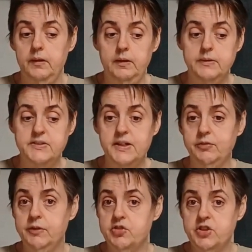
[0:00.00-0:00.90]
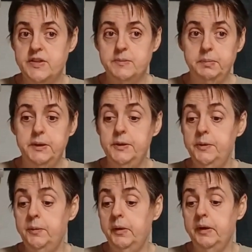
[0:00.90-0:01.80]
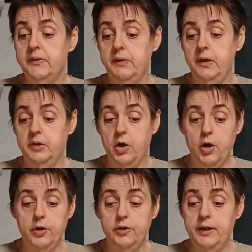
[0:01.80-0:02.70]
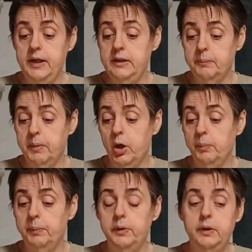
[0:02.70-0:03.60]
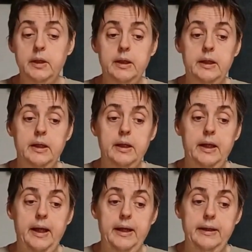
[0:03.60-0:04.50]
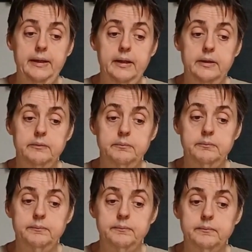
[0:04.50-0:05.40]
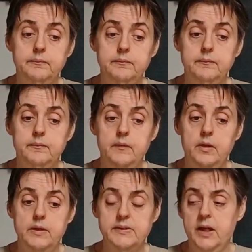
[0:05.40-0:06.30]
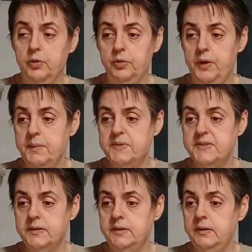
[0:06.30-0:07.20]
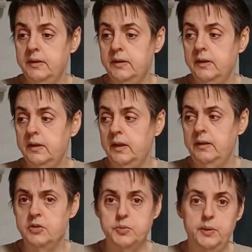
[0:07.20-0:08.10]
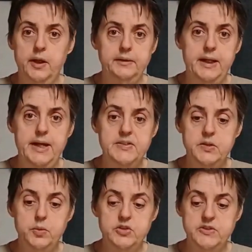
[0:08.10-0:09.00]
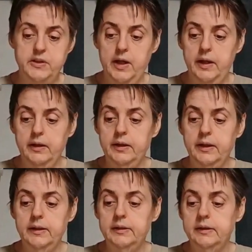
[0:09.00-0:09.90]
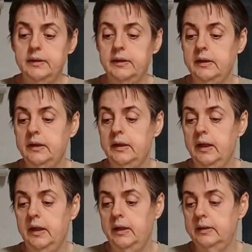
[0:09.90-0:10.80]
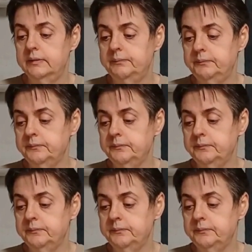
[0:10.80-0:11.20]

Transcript: in several different shades of blue, a dark green, the purple, a, it's called crimson. There's one called Daisy, which is a yellow color. I'm